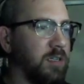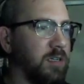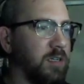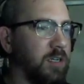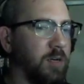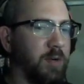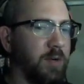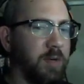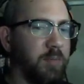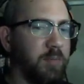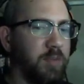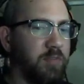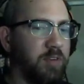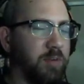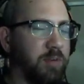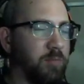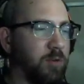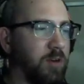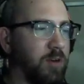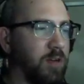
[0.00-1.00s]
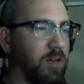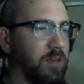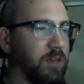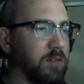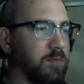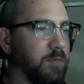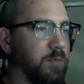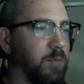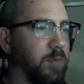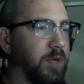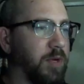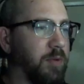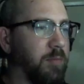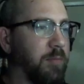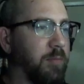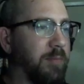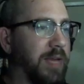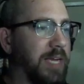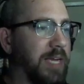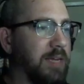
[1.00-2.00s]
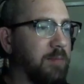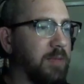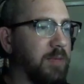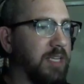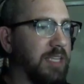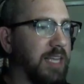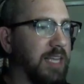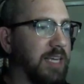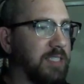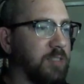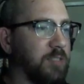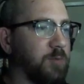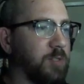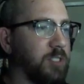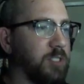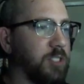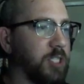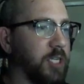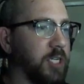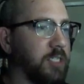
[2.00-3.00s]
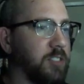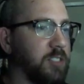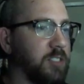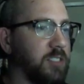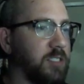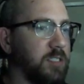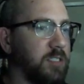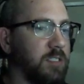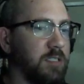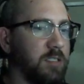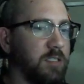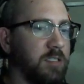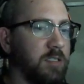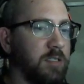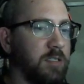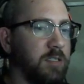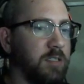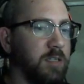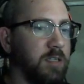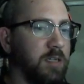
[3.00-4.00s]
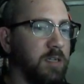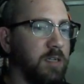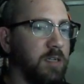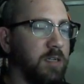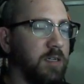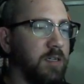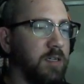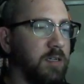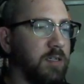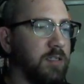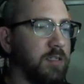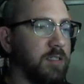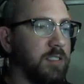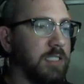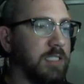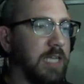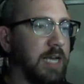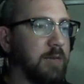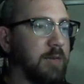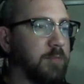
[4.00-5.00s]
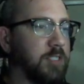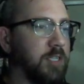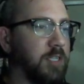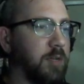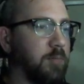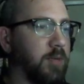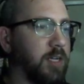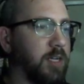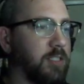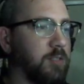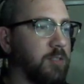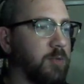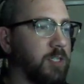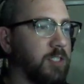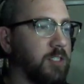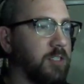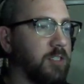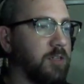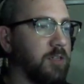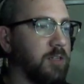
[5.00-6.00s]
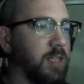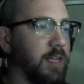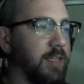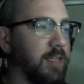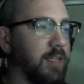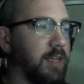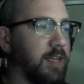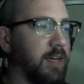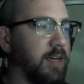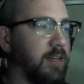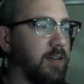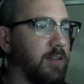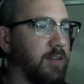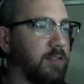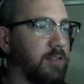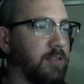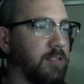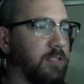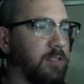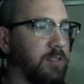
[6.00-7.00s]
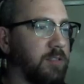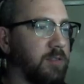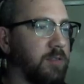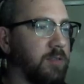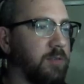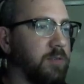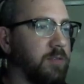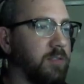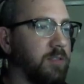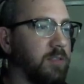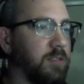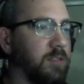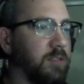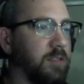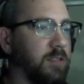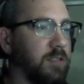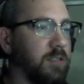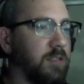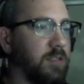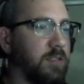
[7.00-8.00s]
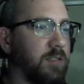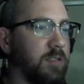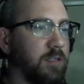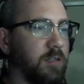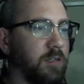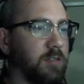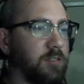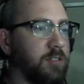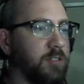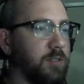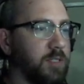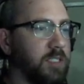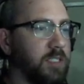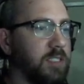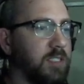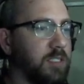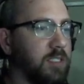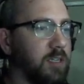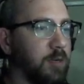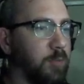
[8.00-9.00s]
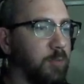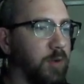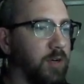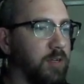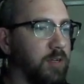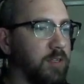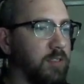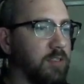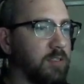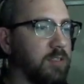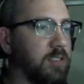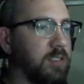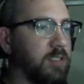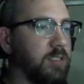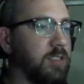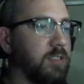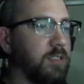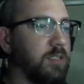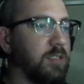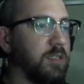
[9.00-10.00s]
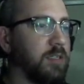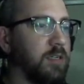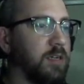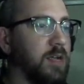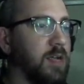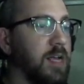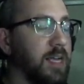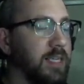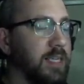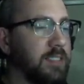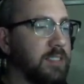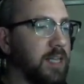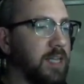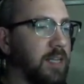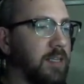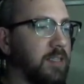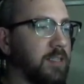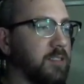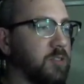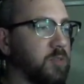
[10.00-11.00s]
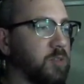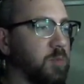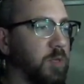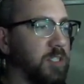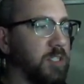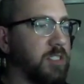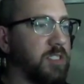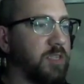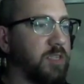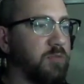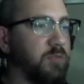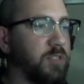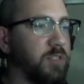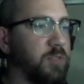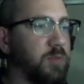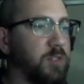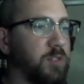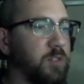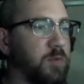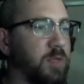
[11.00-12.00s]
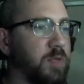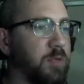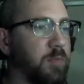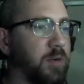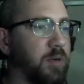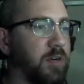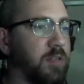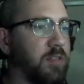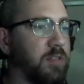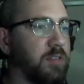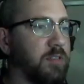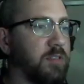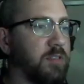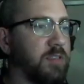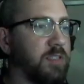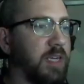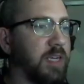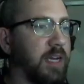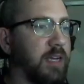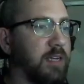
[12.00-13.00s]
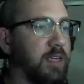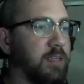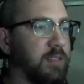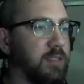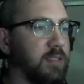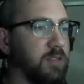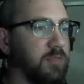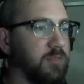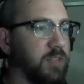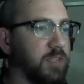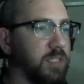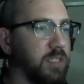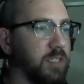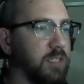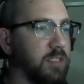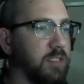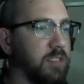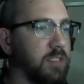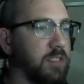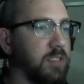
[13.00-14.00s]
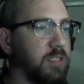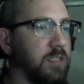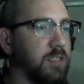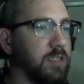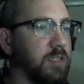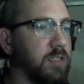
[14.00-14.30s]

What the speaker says: Correct me if I'm wrong, but maybe that's what changed it. Amazon bought Twitch and they're like, "Yeah, y'all are too easy on partners." It's not like there's much difference between partners and affiliates.